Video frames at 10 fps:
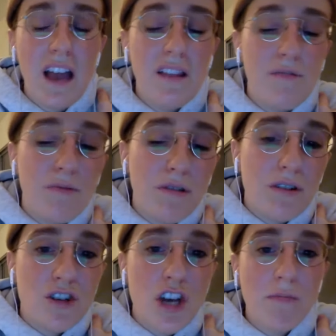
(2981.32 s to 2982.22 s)
And they're
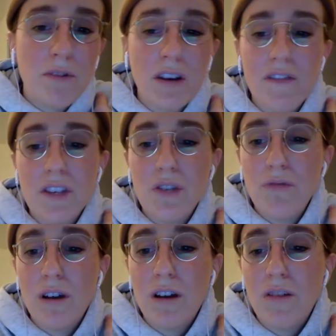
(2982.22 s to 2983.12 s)
Baruch Hashem, they're giving
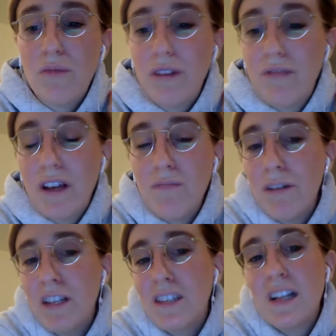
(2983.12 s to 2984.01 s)
you a refund,
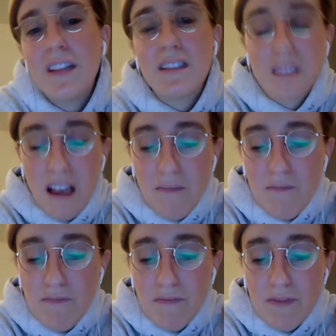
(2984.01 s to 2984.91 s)
but it's not the same.
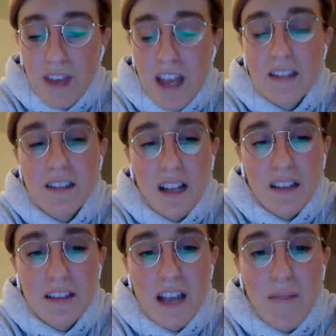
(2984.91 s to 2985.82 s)
It's not
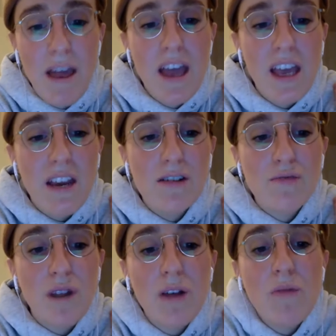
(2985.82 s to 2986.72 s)
the same. Here's
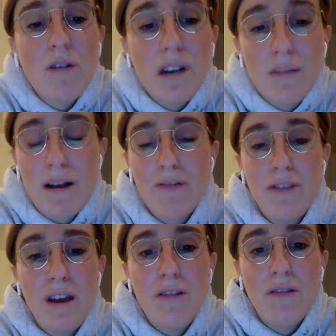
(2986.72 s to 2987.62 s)
what I worry about,
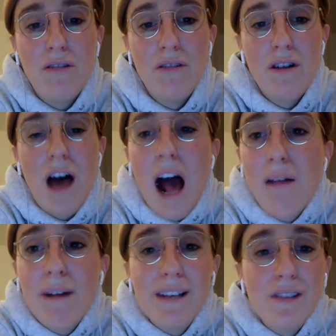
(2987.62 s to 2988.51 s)
though.
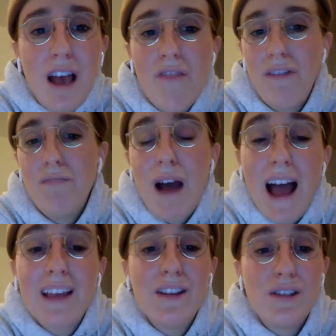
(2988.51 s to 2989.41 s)
I myself, in
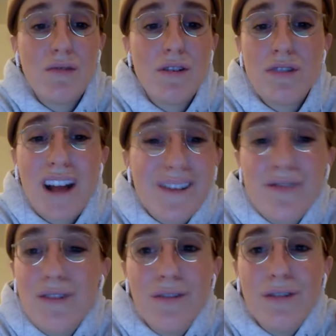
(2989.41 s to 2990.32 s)
buying the sweatshirt, as
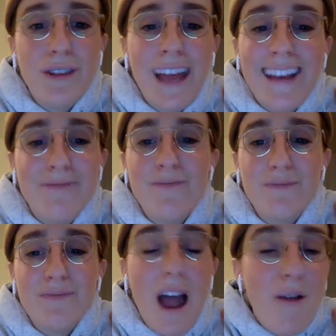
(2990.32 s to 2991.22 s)
you know, they're late.
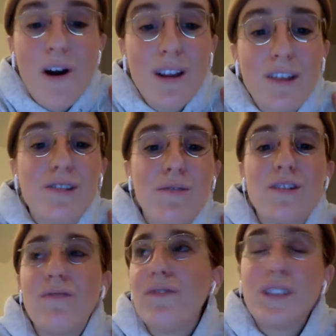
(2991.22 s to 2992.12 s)
I wanted the
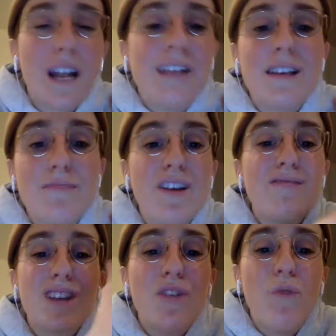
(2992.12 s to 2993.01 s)
sweatshirt for tonight's episode.
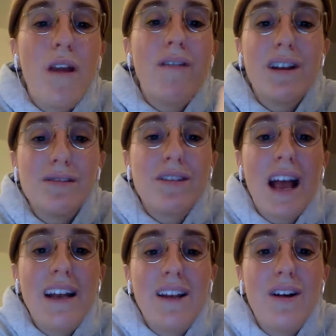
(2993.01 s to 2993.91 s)
I was going to wear it and
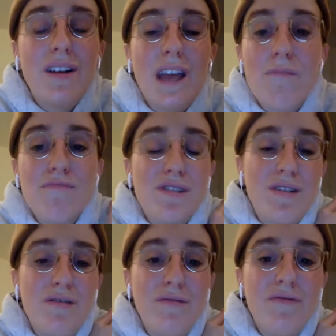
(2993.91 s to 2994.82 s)
sign it on the
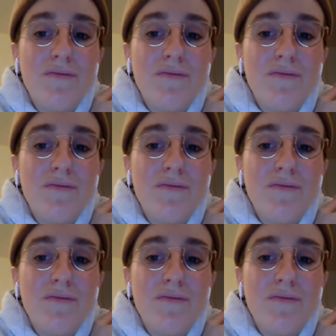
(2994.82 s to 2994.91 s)
episode.